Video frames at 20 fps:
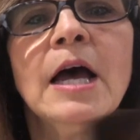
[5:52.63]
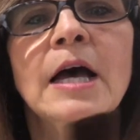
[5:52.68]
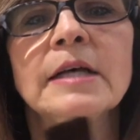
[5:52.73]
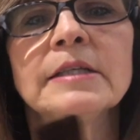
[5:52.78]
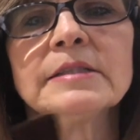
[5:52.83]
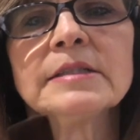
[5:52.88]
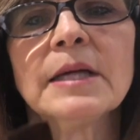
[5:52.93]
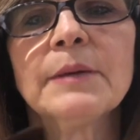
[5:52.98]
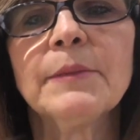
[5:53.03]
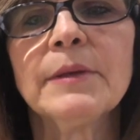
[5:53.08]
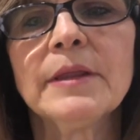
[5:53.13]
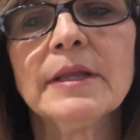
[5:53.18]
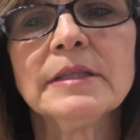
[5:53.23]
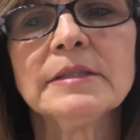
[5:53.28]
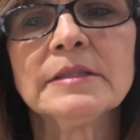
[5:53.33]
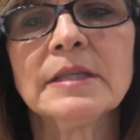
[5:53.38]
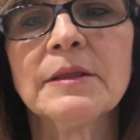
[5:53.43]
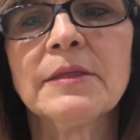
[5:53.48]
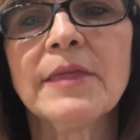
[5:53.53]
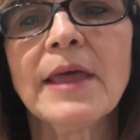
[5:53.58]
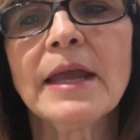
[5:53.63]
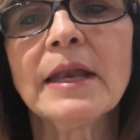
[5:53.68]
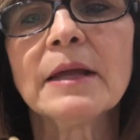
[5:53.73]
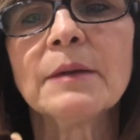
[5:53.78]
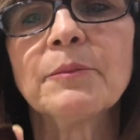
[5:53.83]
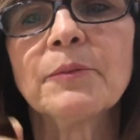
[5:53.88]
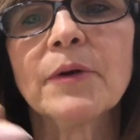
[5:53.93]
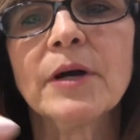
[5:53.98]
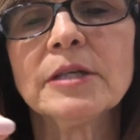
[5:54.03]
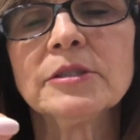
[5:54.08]
Some of the
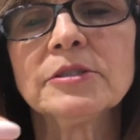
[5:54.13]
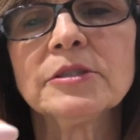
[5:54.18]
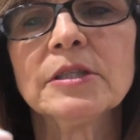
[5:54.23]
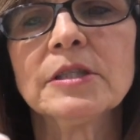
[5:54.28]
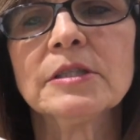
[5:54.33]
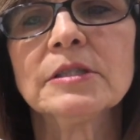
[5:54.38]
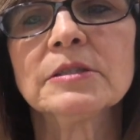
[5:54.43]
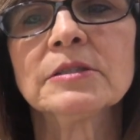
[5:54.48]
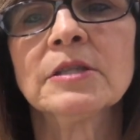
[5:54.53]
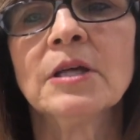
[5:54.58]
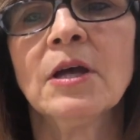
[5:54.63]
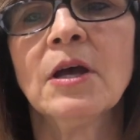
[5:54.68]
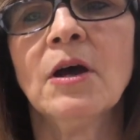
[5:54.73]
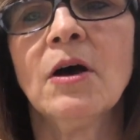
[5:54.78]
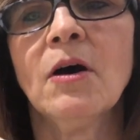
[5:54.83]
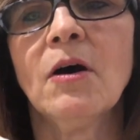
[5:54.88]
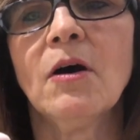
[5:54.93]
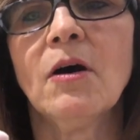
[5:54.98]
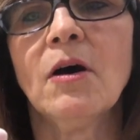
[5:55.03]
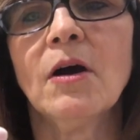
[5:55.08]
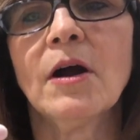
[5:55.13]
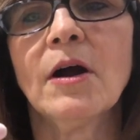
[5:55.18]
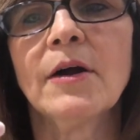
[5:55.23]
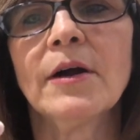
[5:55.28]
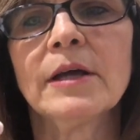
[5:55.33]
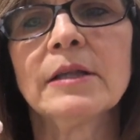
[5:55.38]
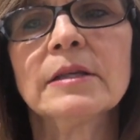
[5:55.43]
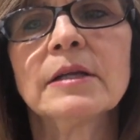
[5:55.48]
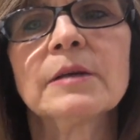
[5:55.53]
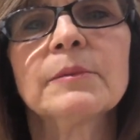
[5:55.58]
synthetic brushes are
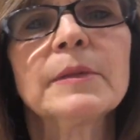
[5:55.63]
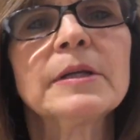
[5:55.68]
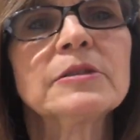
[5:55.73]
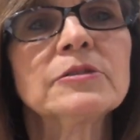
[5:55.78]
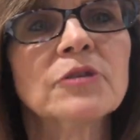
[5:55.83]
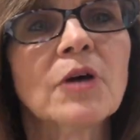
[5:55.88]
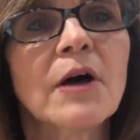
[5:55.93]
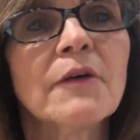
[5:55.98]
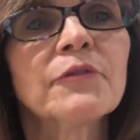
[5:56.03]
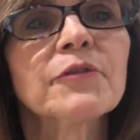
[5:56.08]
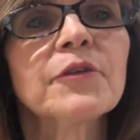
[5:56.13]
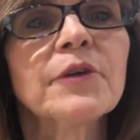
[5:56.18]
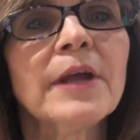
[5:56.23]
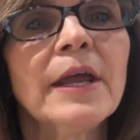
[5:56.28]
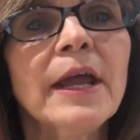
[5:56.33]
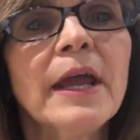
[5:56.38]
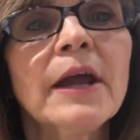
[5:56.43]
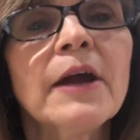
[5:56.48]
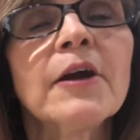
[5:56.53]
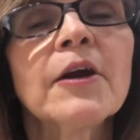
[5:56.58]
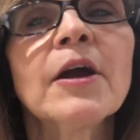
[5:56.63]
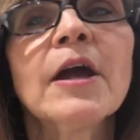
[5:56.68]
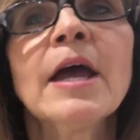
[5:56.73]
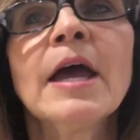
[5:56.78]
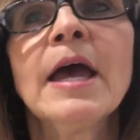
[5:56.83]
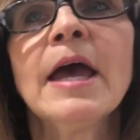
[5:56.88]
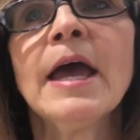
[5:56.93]
a little bit softer hair,